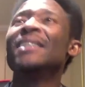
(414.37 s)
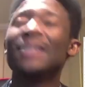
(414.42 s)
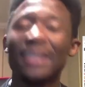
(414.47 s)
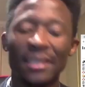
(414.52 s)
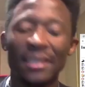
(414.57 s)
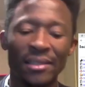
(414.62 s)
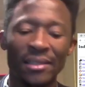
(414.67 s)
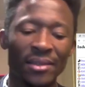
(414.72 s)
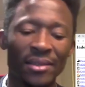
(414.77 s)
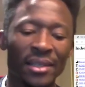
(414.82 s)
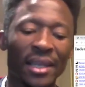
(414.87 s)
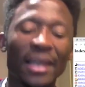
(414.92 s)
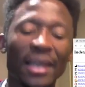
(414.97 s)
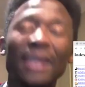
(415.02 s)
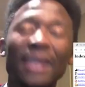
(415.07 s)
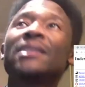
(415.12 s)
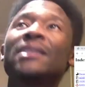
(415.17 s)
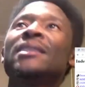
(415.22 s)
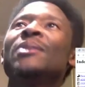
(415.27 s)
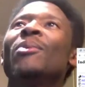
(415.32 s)
Okay,
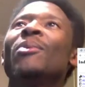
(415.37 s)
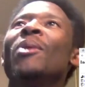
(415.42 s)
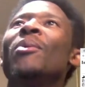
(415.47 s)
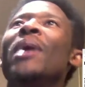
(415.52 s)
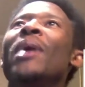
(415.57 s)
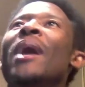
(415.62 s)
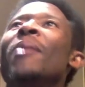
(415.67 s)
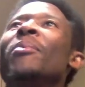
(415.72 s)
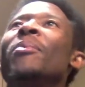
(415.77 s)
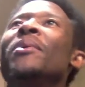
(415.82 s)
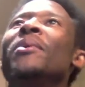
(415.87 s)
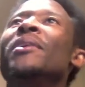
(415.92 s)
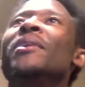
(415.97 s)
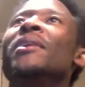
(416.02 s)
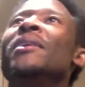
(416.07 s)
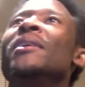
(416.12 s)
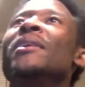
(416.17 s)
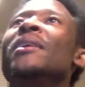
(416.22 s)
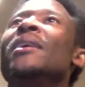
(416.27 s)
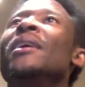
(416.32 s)
let's see what will happen.
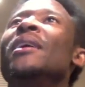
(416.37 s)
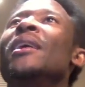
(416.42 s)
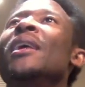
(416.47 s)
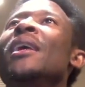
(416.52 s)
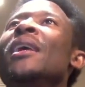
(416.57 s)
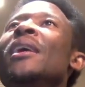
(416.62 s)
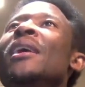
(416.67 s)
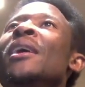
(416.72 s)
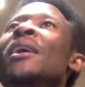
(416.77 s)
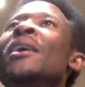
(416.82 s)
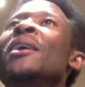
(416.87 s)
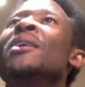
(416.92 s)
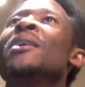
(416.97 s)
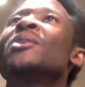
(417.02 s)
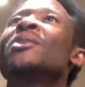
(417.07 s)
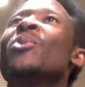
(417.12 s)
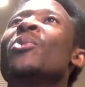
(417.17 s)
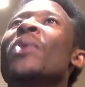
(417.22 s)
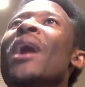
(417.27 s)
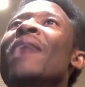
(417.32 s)

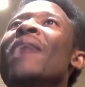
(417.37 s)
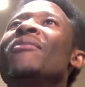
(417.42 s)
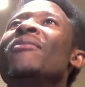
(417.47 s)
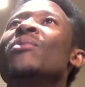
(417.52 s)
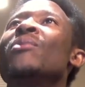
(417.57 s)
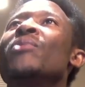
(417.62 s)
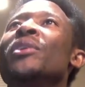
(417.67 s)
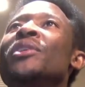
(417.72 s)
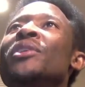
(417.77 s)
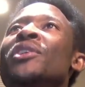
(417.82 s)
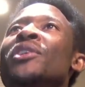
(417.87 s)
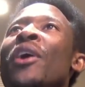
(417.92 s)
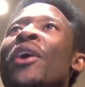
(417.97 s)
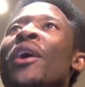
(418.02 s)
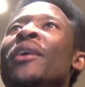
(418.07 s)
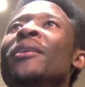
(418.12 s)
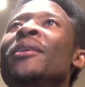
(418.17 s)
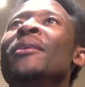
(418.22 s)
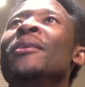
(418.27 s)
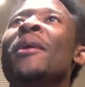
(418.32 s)
So we have a
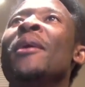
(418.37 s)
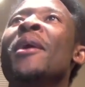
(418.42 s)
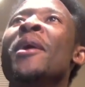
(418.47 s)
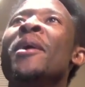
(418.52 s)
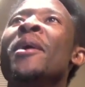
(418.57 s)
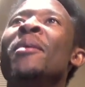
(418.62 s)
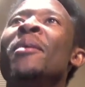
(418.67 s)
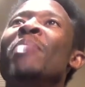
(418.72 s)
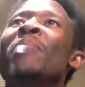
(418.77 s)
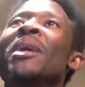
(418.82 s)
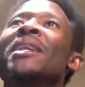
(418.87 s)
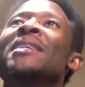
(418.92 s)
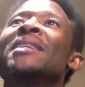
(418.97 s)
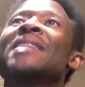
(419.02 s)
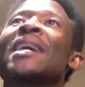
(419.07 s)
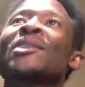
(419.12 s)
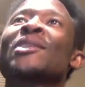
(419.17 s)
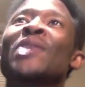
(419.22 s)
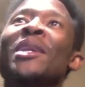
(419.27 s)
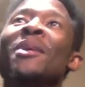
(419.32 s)
return, but it's
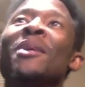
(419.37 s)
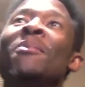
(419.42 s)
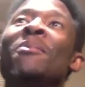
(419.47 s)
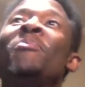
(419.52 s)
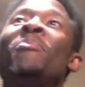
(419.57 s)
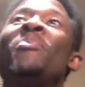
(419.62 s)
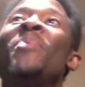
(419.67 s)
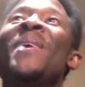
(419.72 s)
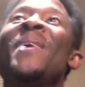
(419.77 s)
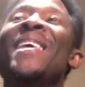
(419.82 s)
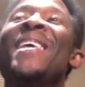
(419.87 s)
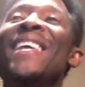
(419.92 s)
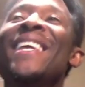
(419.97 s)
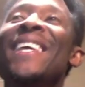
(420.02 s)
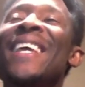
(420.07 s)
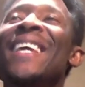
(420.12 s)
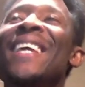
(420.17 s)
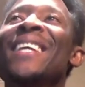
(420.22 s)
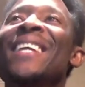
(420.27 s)
actually pinging the